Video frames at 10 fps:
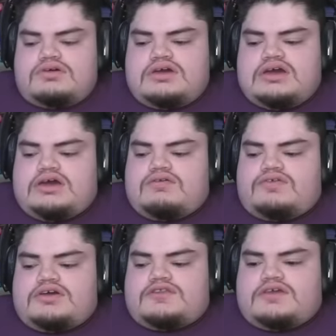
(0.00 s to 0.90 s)

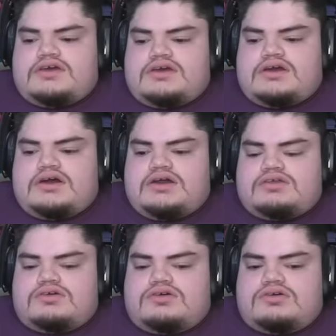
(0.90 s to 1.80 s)
Everything I
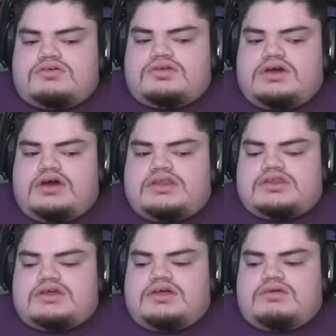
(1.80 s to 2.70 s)
do
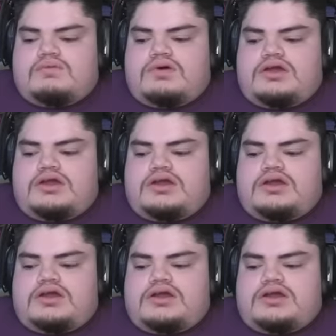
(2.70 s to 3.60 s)
doesn't
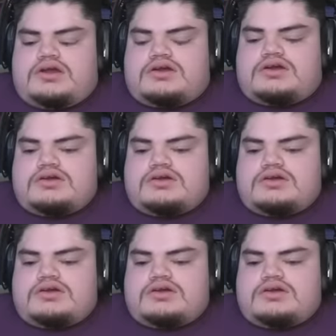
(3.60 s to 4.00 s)
work.